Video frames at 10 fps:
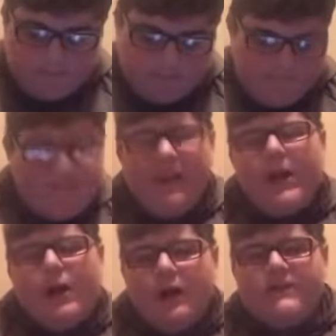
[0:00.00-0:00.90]
Villa
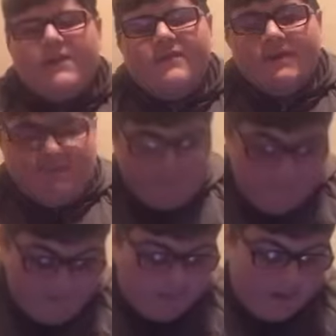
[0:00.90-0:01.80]
are 17th in the
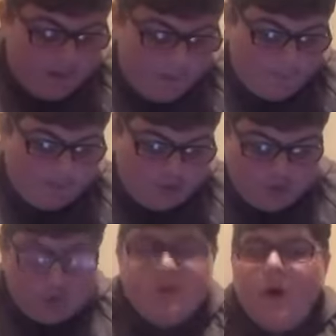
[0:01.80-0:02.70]
Premier League, hovering
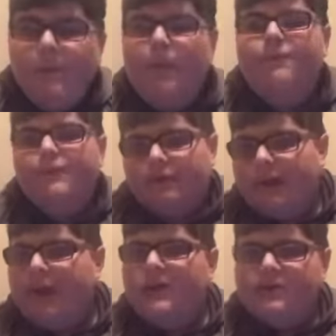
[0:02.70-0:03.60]
just above the
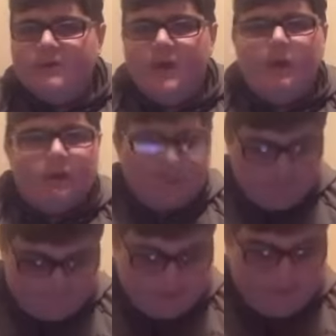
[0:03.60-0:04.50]
relegation zone. It's
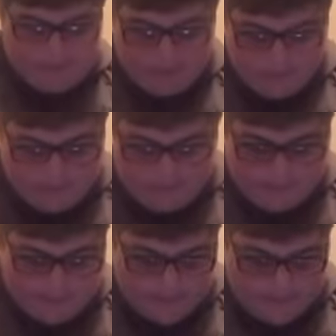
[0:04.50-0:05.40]
really, really close
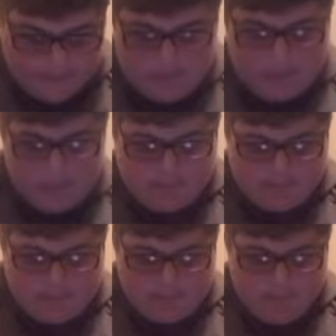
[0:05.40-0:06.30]
by
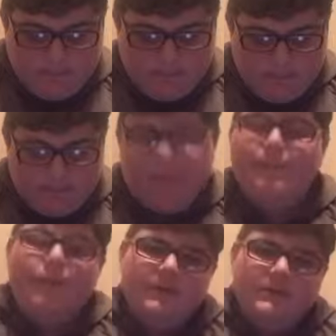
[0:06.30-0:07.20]
3
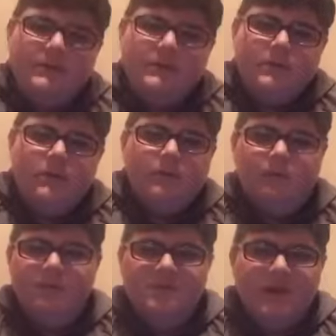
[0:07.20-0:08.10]
points
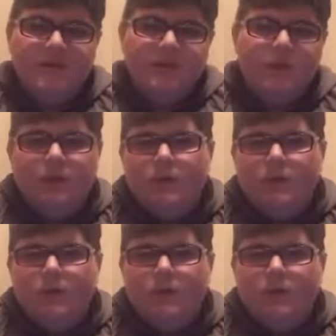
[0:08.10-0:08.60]
from safety